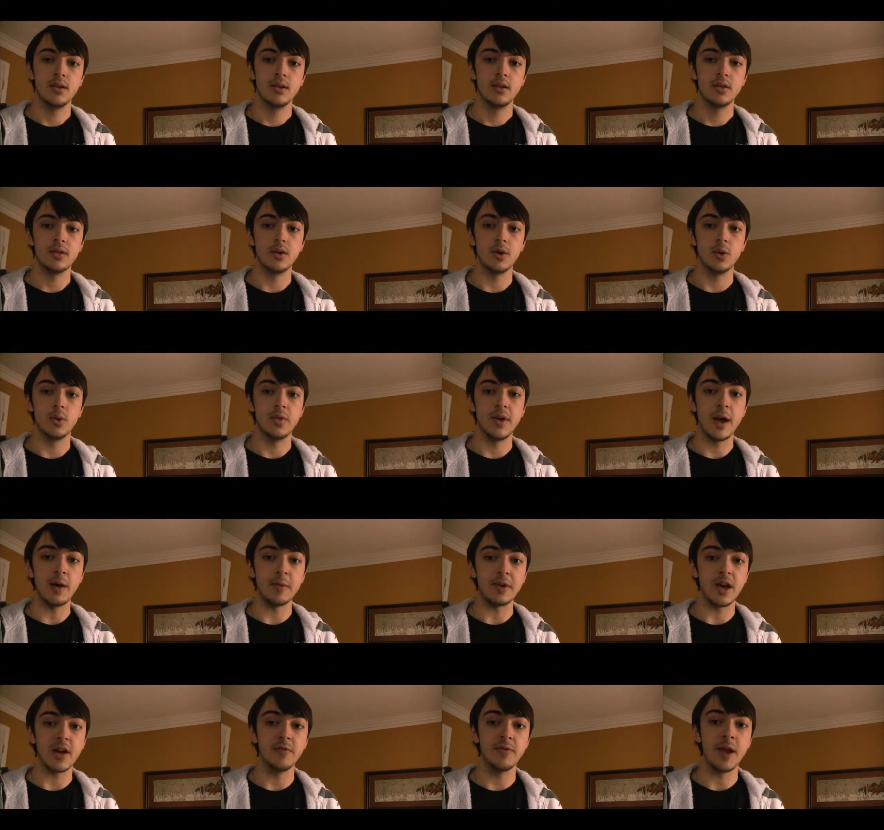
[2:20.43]
So that'll
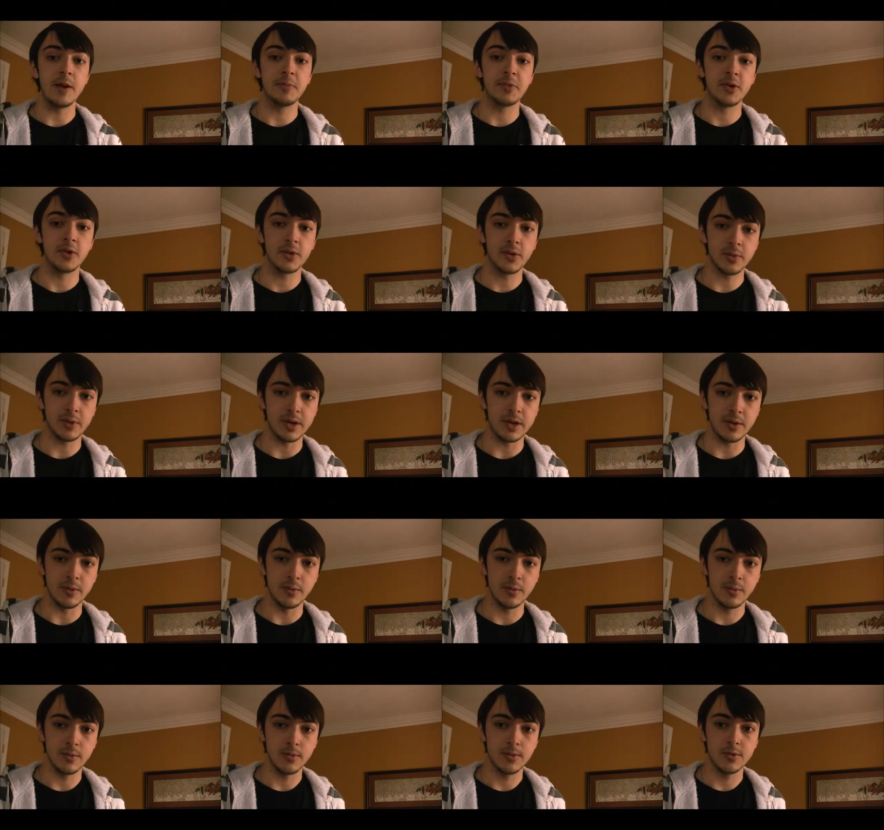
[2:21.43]
be covered in episode 3,
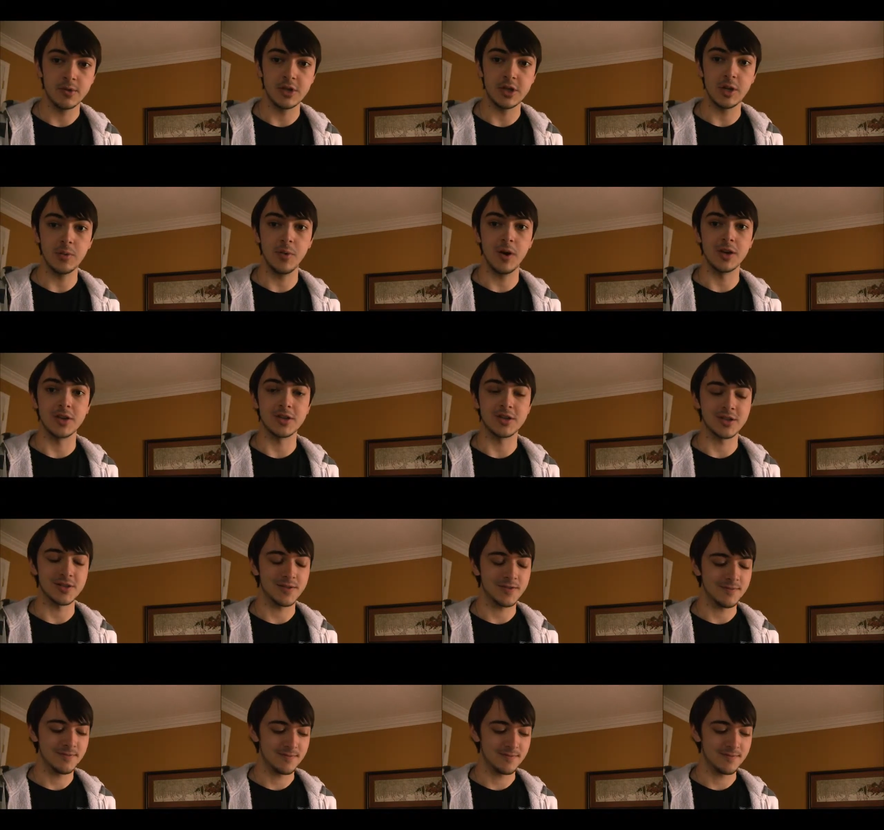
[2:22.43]
which you can watch